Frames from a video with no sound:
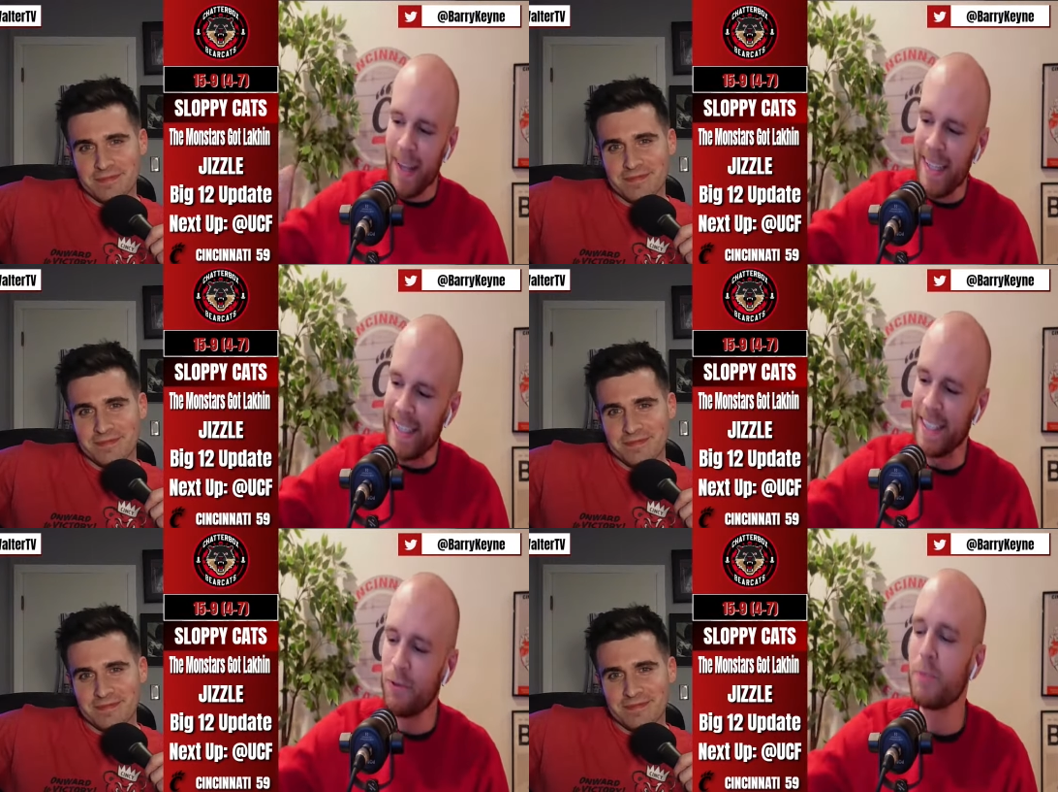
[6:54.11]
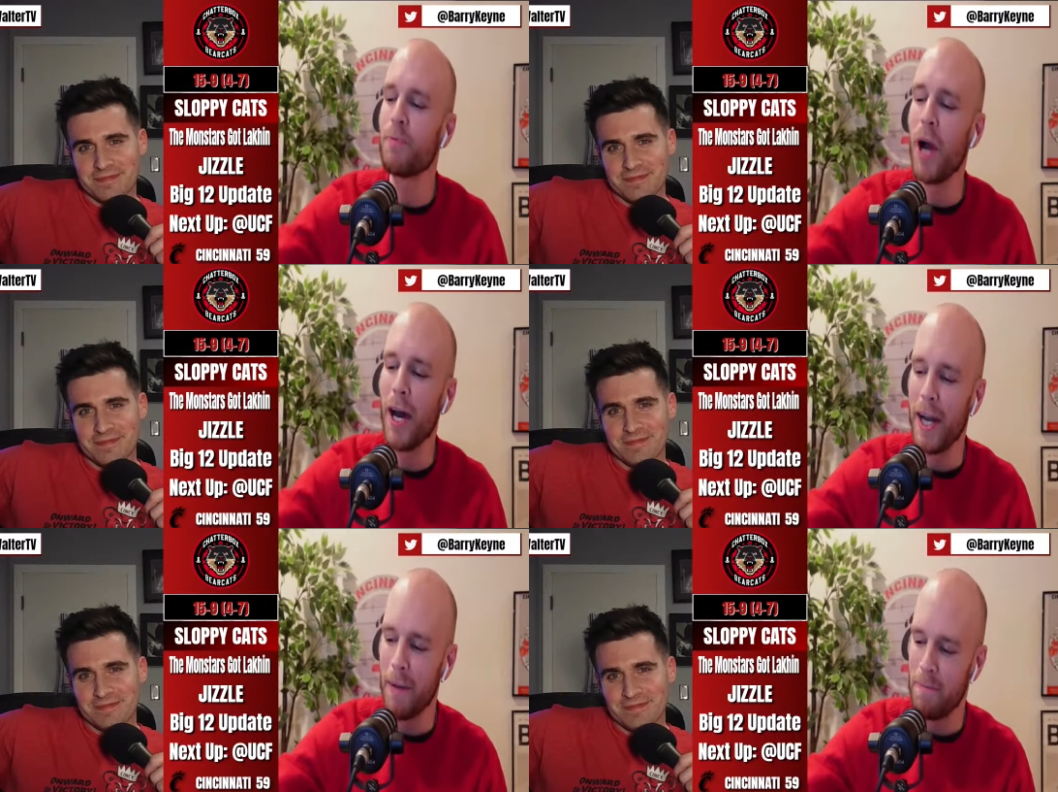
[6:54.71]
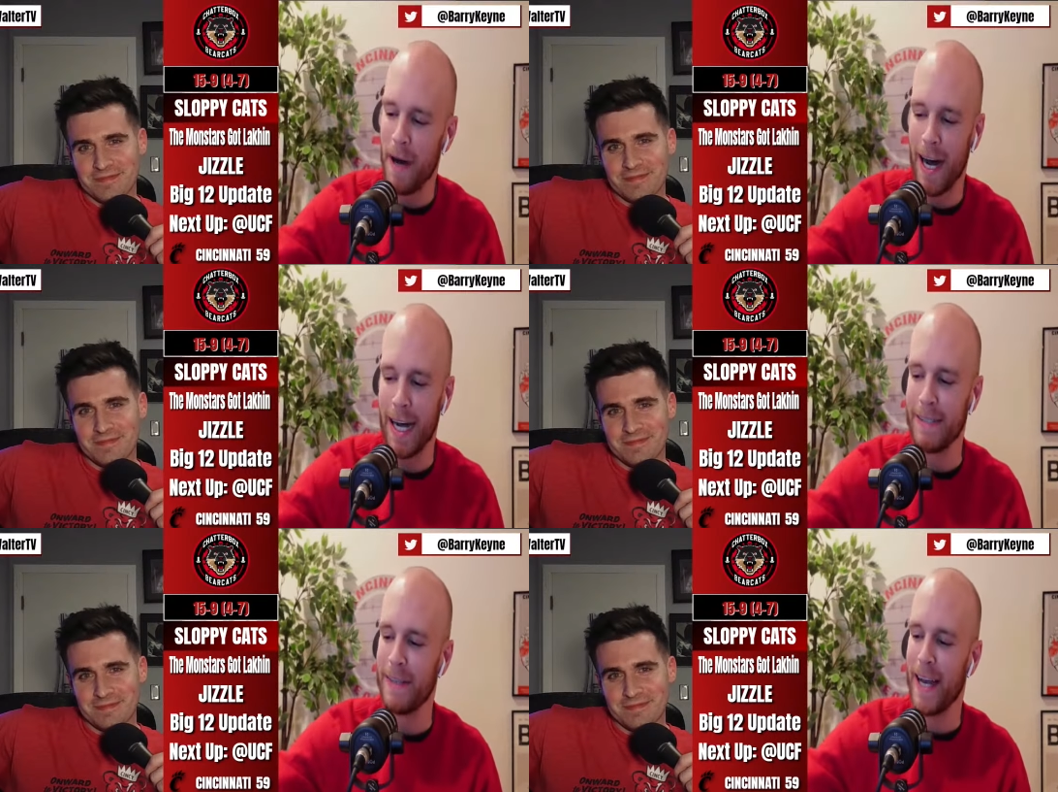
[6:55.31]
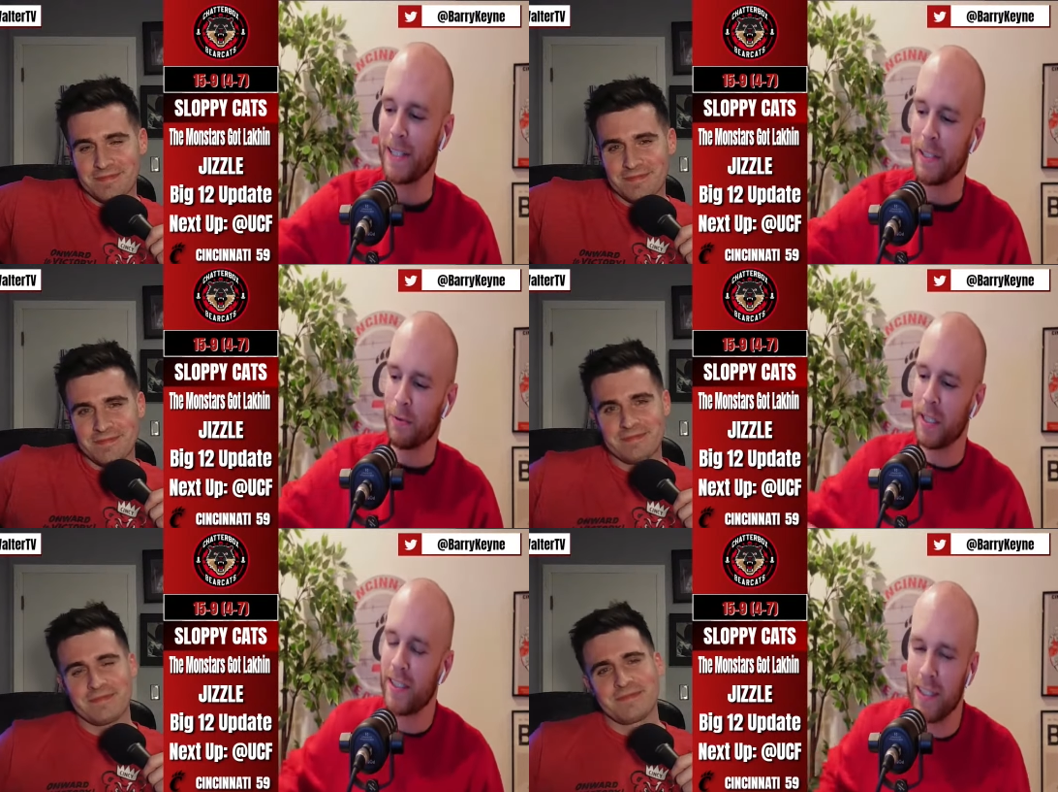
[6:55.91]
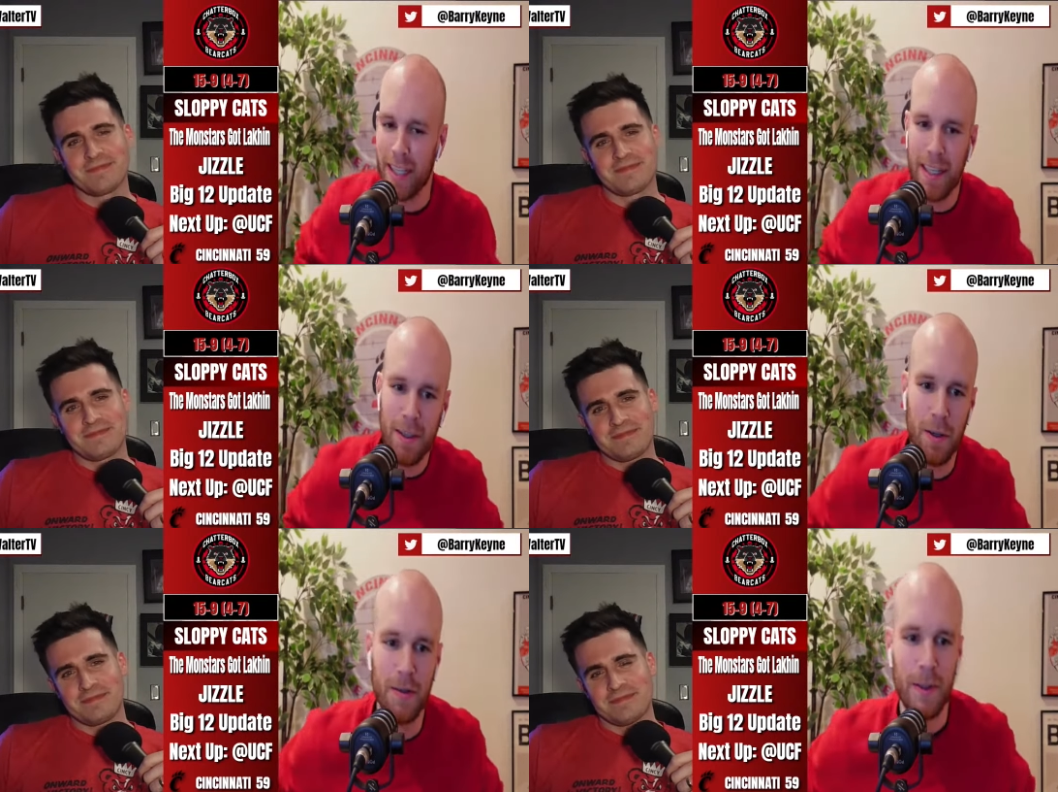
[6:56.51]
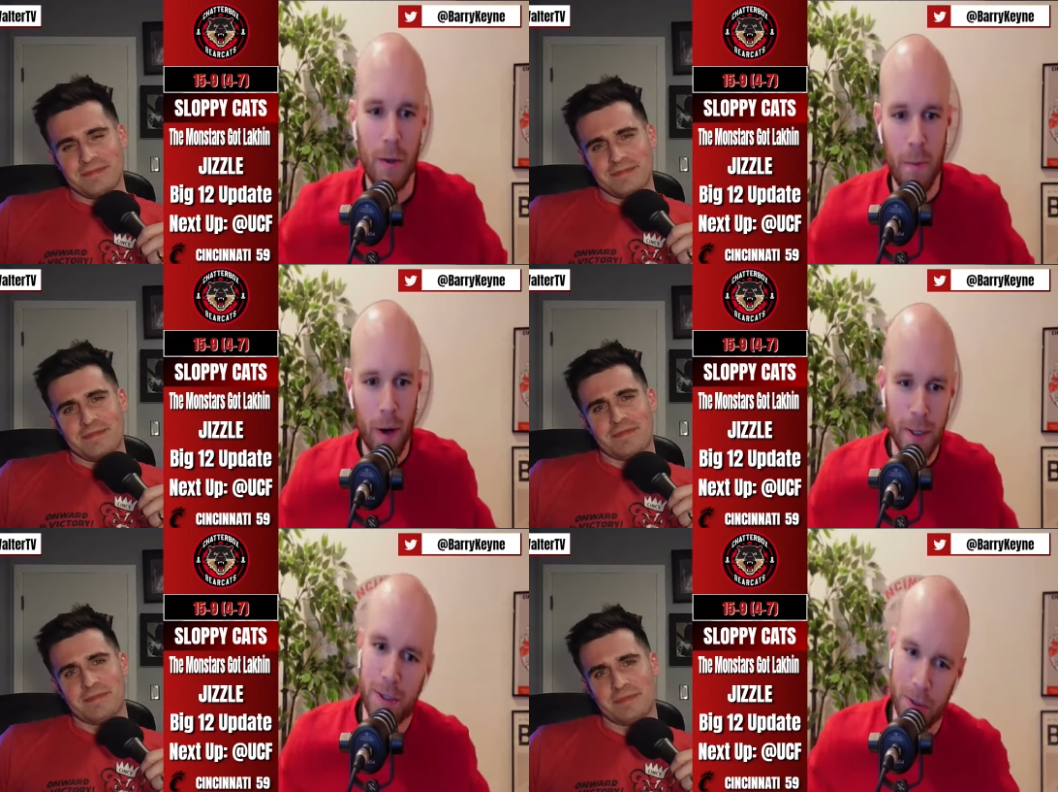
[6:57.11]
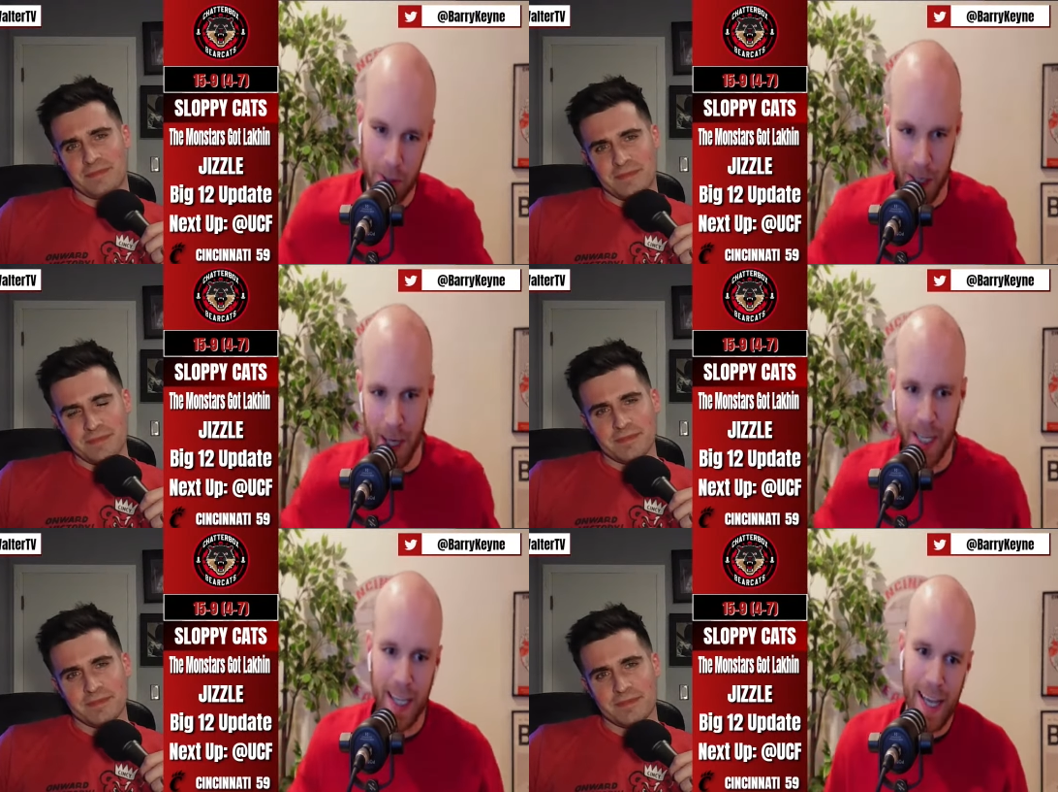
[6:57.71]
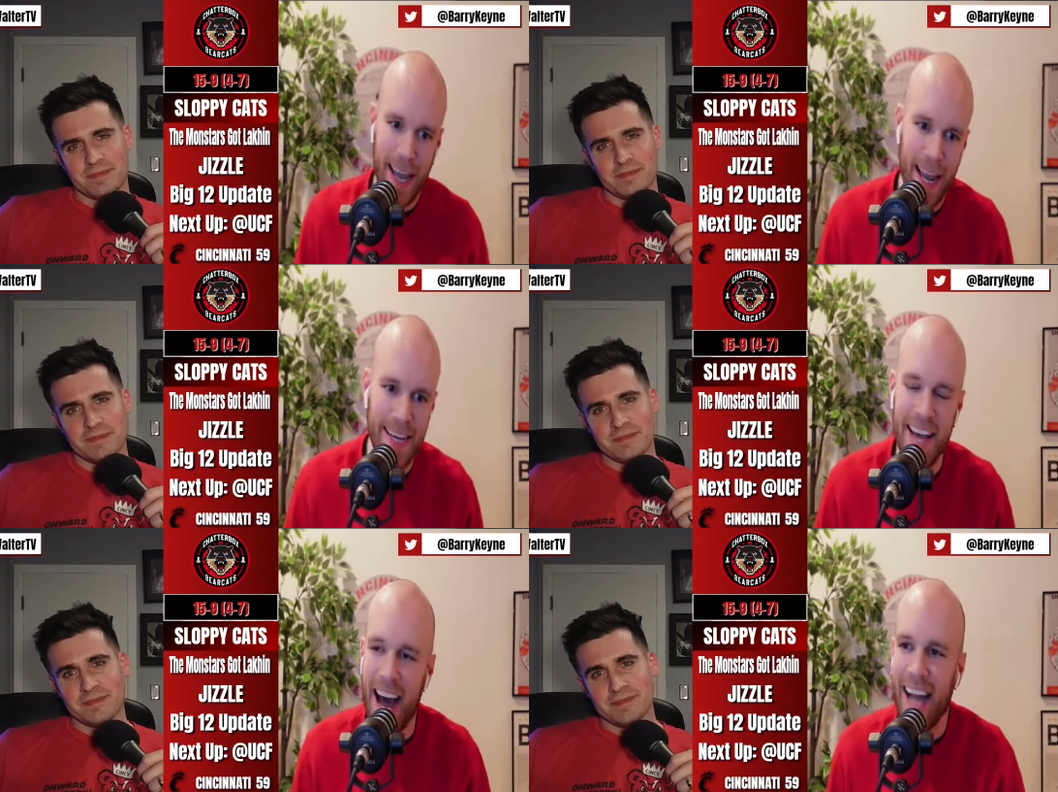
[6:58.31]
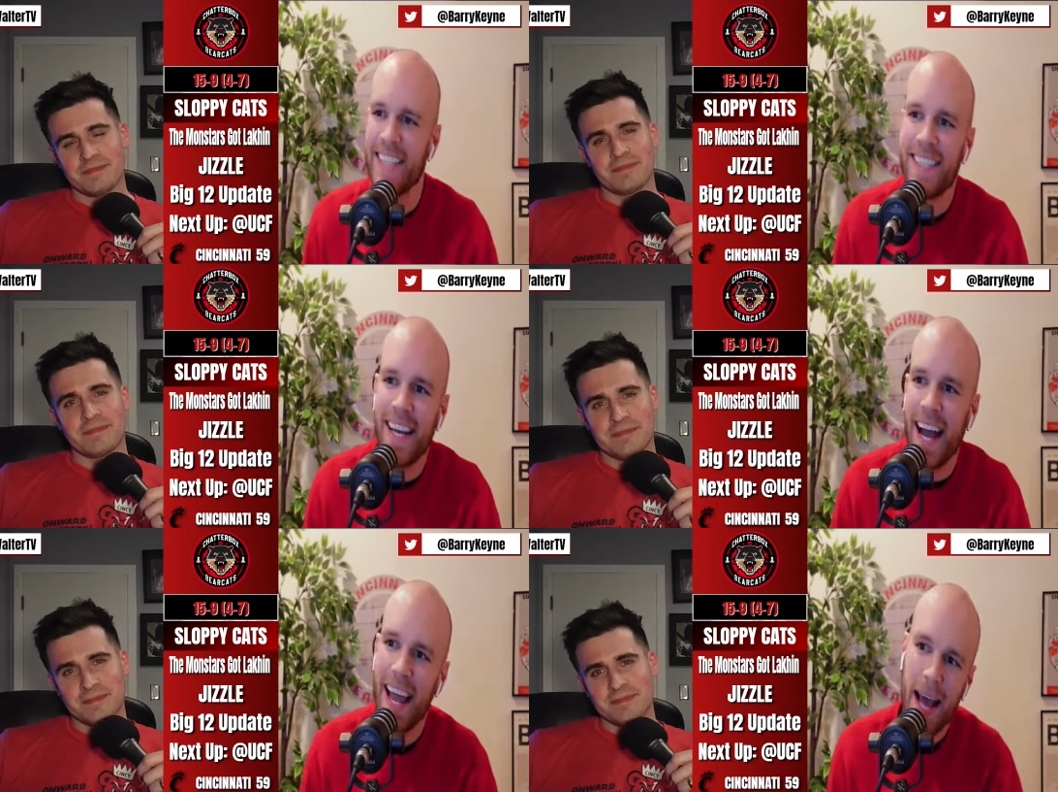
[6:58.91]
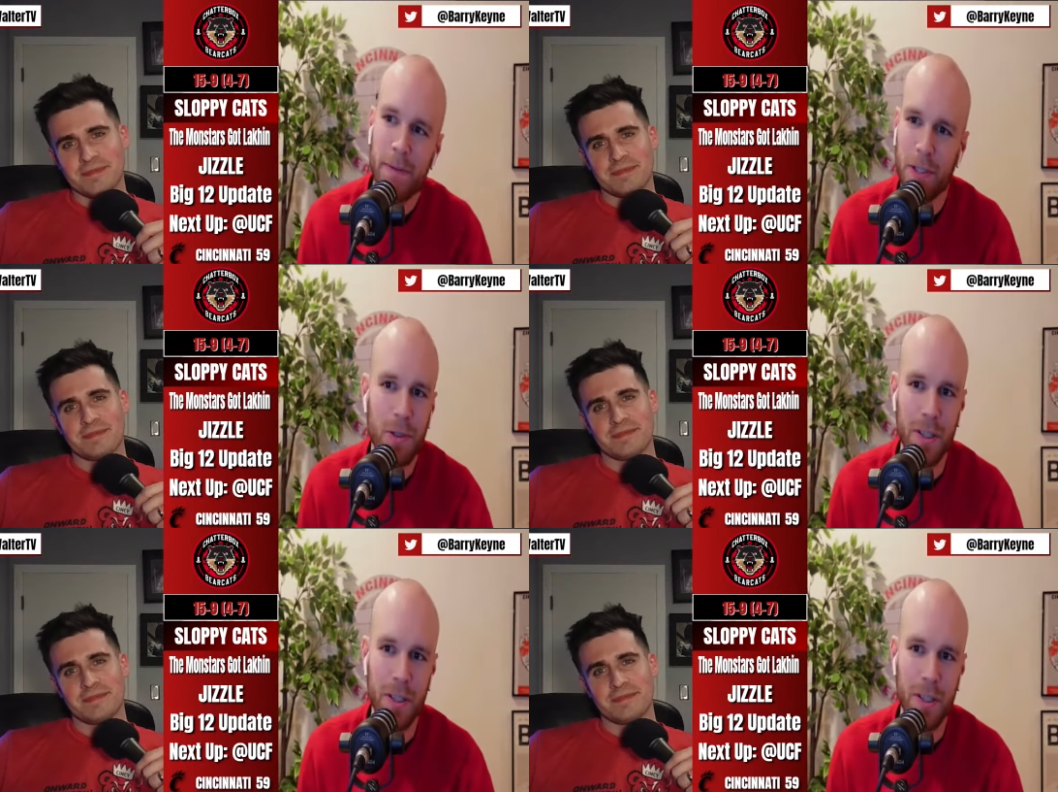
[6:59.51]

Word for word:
Speaker 1: This was brought up actually recently at a little Barstool talk, and I said I absolutely